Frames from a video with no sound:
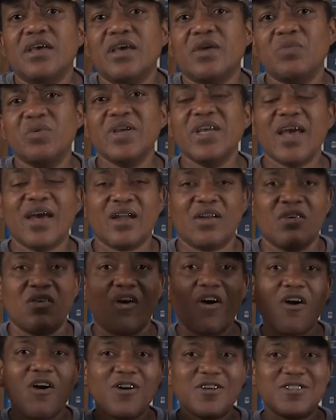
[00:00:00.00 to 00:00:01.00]
And we got on
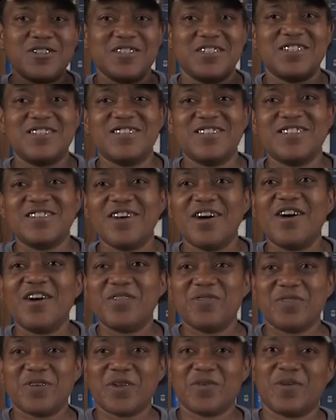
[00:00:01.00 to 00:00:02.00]
all this
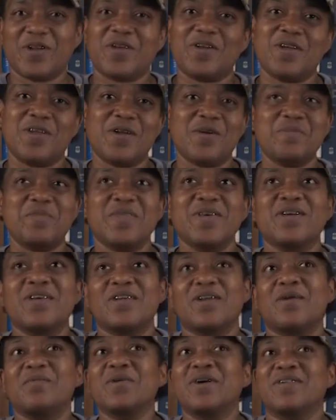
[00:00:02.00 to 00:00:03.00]
stuff, and I'm
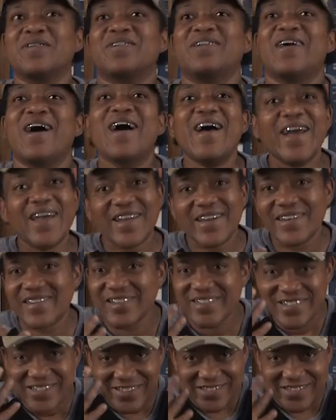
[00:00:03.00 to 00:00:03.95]
thinking, I'm going to die in this